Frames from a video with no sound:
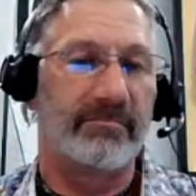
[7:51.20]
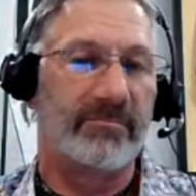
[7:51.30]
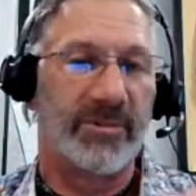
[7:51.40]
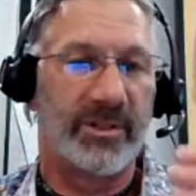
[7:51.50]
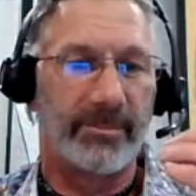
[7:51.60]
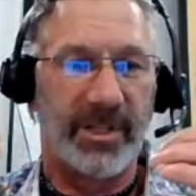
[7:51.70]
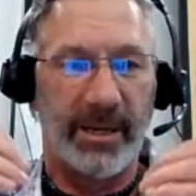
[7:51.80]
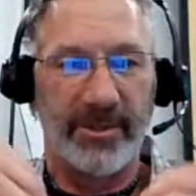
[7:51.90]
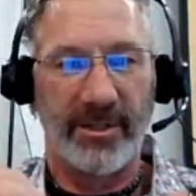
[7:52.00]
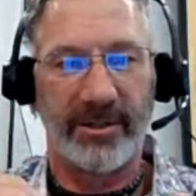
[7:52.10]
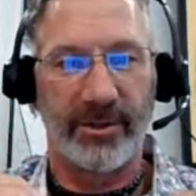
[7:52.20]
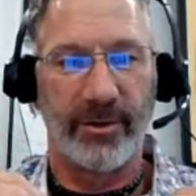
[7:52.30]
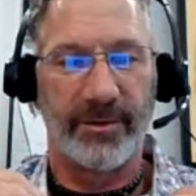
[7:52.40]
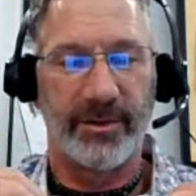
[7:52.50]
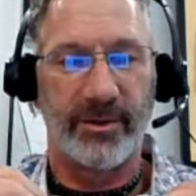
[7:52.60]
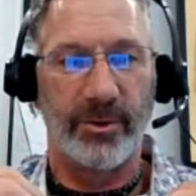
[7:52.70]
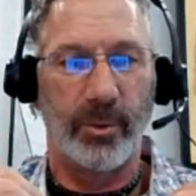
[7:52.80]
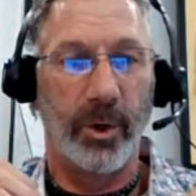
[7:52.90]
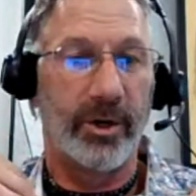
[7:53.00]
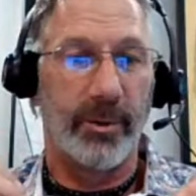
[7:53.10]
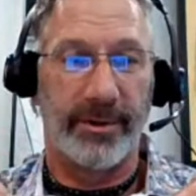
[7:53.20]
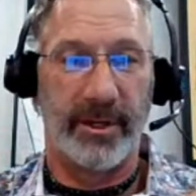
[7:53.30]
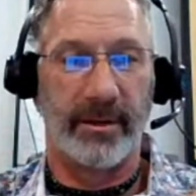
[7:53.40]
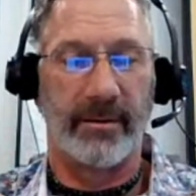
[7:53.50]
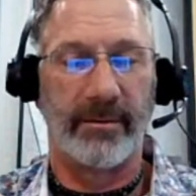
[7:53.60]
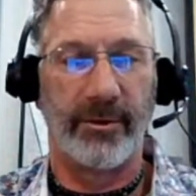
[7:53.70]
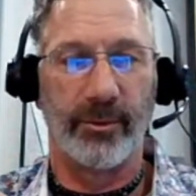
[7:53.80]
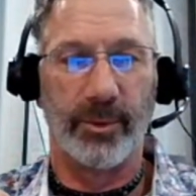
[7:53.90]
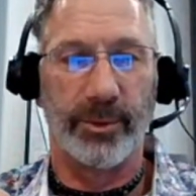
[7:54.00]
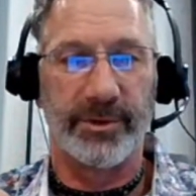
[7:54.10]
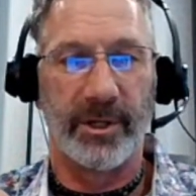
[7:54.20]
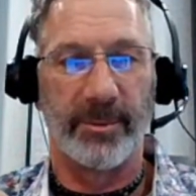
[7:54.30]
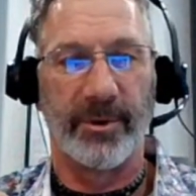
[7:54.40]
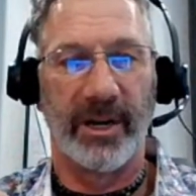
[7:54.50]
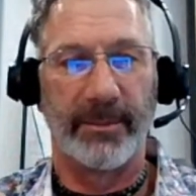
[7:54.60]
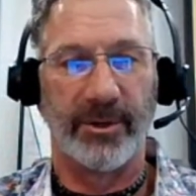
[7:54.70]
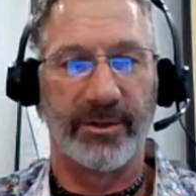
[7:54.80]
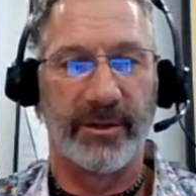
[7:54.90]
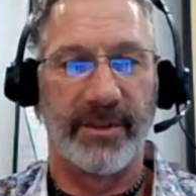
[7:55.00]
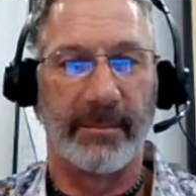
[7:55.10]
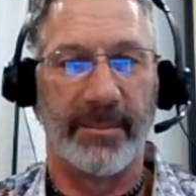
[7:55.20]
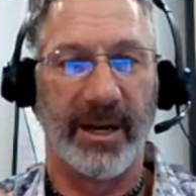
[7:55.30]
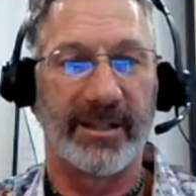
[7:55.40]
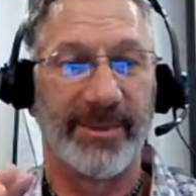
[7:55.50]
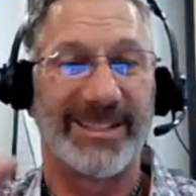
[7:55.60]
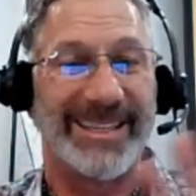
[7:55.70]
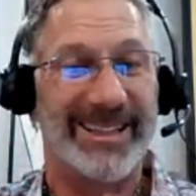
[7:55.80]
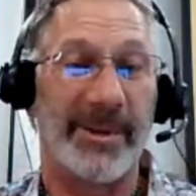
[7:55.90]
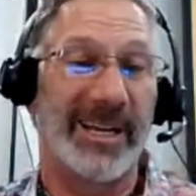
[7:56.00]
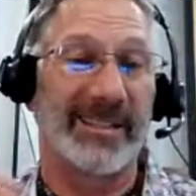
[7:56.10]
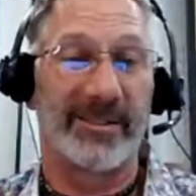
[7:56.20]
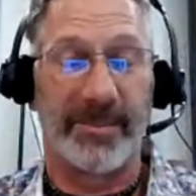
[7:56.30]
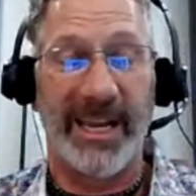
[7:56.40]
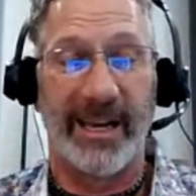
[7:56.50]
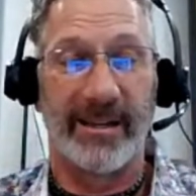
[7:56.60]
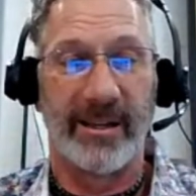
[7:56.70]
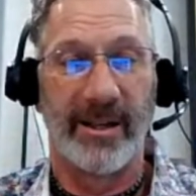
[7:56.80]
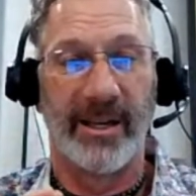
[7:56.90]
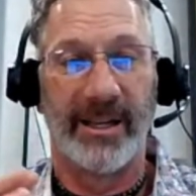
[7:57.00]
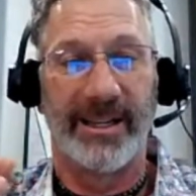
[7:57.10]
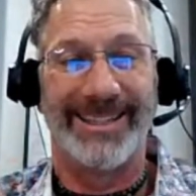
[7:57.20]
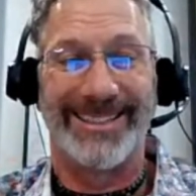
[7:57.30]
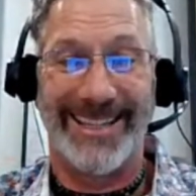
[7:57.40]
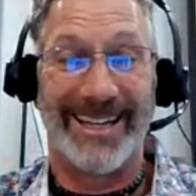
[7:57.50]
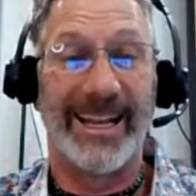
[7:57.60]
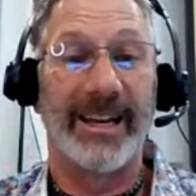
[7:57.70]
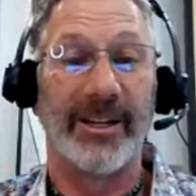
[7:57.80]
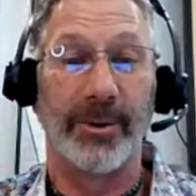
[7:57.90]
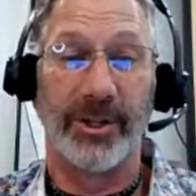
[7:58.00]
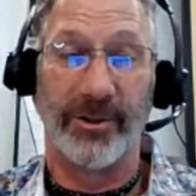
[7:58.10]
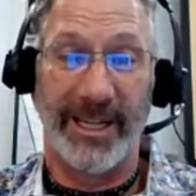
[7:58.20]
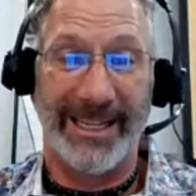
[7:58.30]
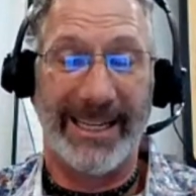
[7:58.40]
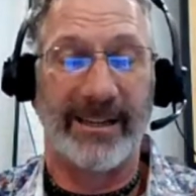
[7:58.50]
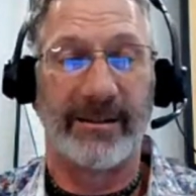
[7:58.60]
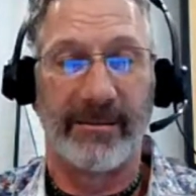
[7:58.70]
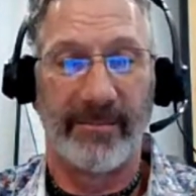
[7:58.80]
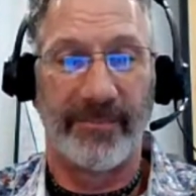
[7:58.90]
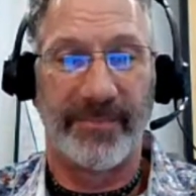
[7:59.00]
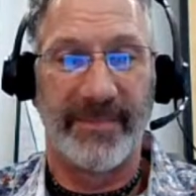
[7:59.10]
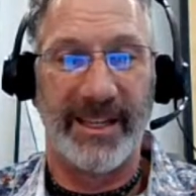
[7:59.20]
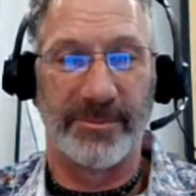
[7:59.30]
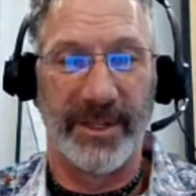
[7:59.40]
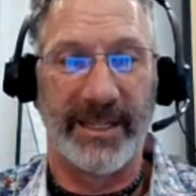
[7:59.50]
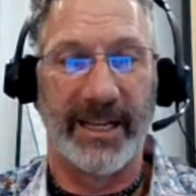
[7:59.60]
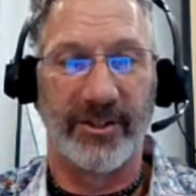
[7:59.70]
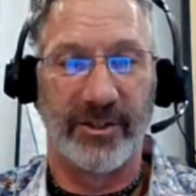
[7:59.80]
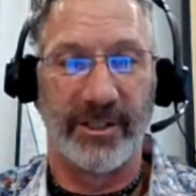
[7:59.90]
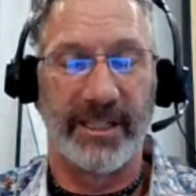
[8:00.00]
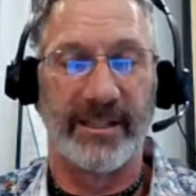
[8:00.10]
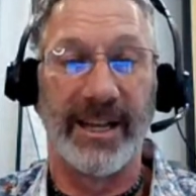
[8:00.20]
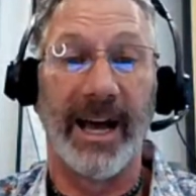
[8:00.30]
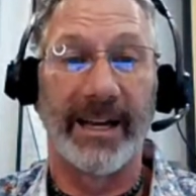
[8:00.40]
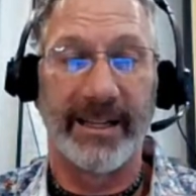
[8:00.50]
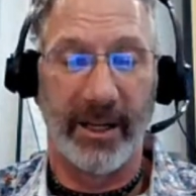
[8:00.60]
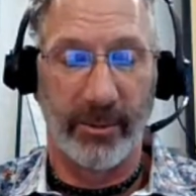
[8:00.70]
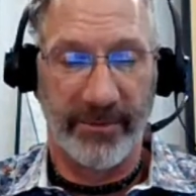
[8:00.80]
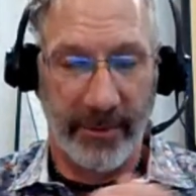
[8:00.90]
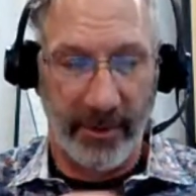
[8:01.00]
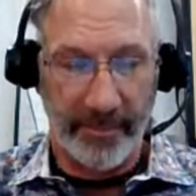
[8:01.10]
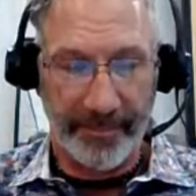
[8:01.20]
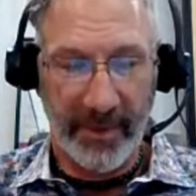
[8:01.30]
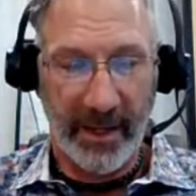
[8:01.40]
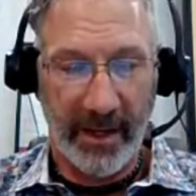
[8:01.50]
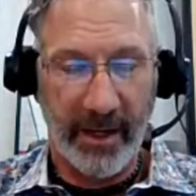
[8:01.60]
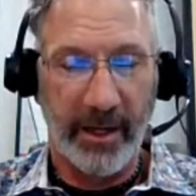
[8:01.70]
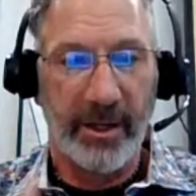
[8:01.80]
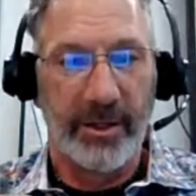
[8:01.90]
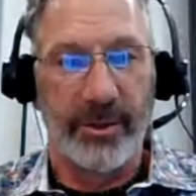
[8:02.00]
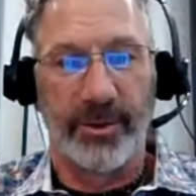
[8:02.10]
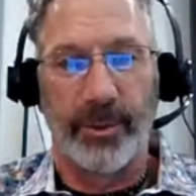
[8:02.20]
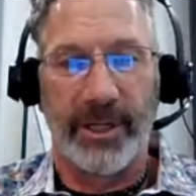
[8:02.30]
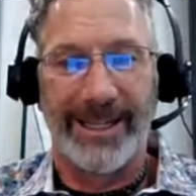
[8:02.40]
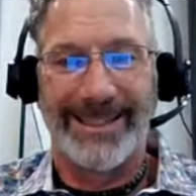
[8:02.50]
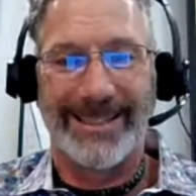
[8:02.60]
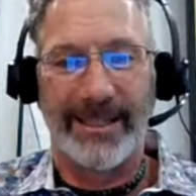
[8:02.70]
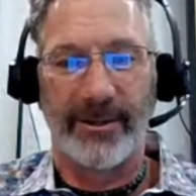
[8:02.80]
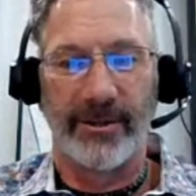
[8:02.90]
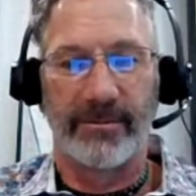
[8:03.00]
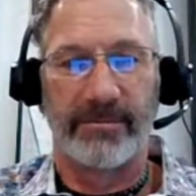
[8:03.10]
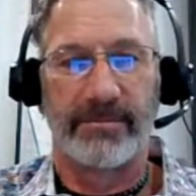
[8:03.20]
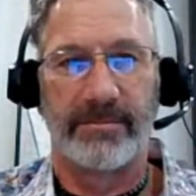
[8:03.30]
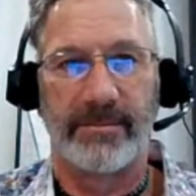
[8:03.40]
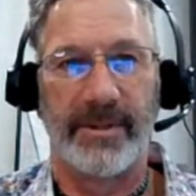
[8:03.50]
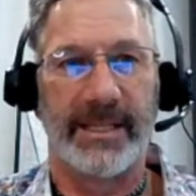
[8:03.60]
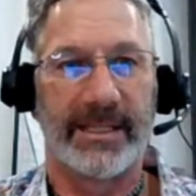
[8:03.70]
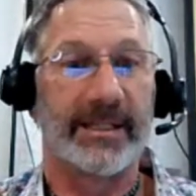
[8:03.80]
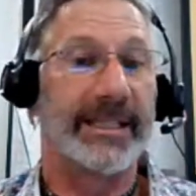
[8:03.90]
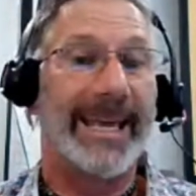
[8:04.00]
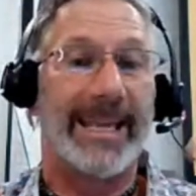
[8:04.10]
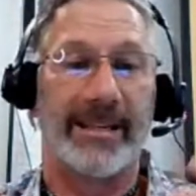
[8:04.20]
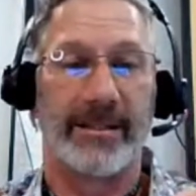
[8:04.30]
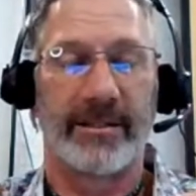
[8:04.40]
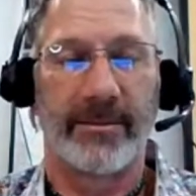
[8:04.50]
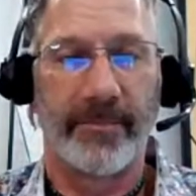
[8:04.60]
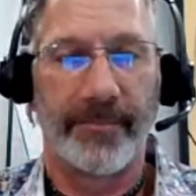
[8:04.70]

Sometimes it serves to work within the rules and the parameters of that box. I'm not saying the box is bad. It's saying not knowing you're in it is potentially not helpful. So as we consider this lens